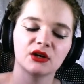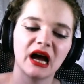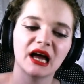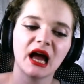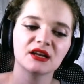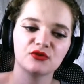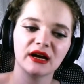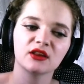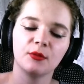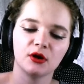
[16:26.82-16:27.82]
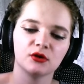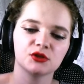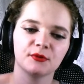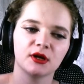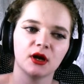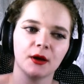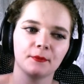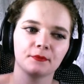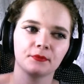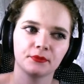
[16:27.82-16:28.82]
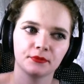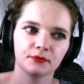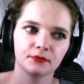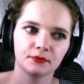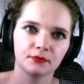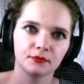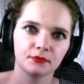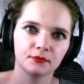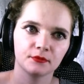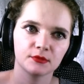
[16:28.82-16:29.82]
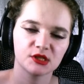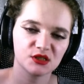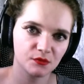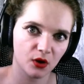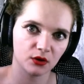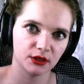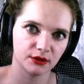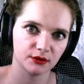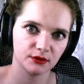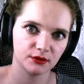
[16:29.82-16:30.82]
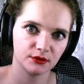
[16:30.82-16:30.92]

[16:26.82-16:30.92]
I don't know. I, I drank the bottle to become smaller.